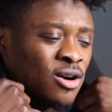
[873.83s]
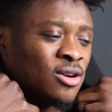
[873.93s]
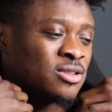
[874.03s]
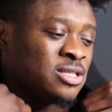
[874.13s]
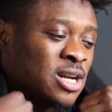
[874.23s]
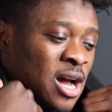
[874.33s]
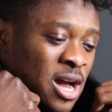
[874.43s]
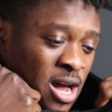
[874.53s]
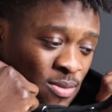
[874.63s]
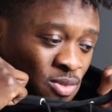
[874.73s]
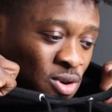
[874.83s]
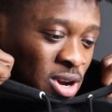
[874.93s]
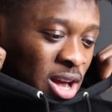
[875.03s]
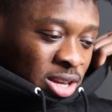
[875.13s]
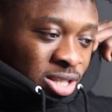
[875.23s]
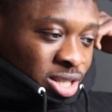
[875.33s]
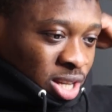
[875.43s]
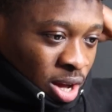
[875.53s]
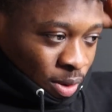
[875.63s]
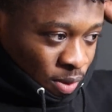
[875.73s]
Oh nah, bro, that's
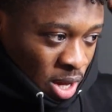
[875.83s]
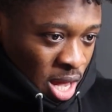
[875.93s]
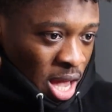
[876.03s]
tough.